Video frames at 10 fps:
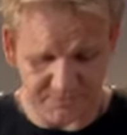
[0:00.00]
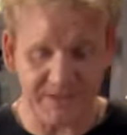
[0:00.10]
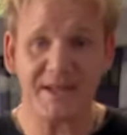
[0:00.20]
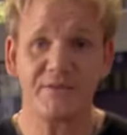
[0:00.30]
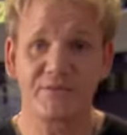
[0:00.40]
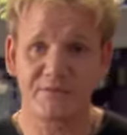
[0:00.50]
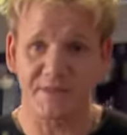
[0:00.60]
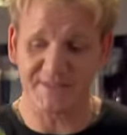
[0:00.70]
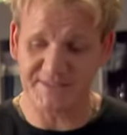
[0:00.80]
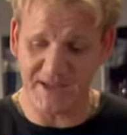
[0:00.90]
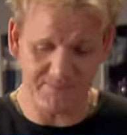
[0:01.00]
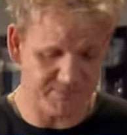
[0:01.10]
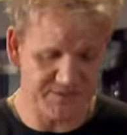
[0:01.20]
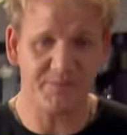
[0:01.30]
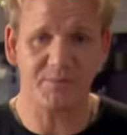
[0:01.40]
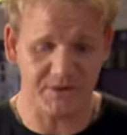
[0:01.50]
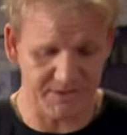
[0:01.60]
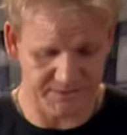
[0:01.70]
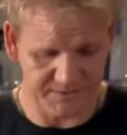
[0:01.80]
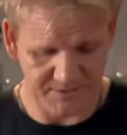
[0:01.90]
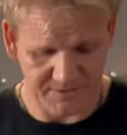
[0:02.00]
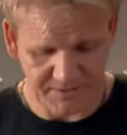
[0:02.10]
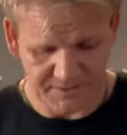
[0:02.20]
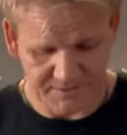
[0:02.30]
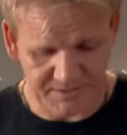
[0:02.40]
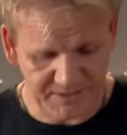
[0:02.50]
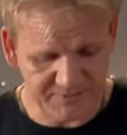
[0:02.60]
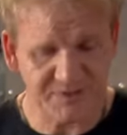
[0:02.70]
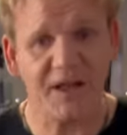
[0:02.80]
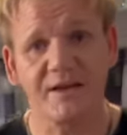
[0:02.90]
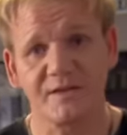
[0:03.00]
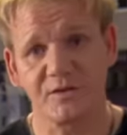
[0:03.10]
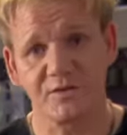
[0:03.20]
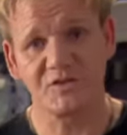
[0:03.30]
the leaf and the stem separately. The leaf is like sort of